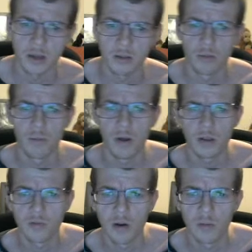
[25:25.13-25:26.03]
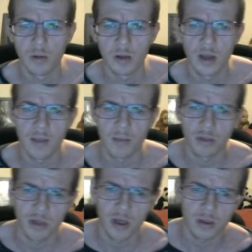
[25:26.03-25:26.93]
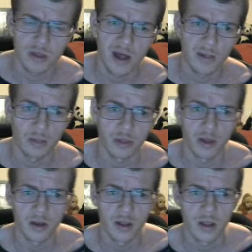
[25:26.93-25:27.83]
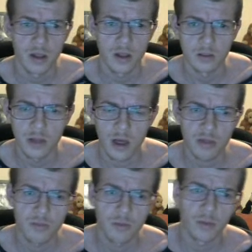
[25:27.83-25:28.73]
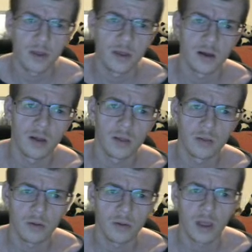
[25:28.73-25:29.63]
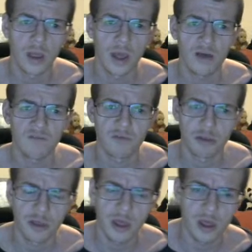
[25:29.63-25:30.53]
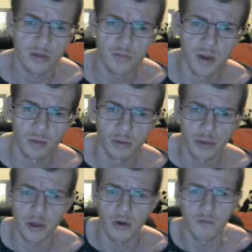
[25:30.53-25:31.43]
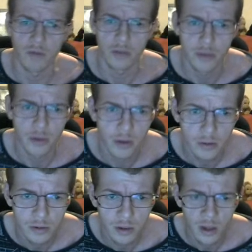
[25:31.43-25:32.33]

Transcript: combined well with namesake Townsend. Desperately unlucky after seeing his penalty overturned.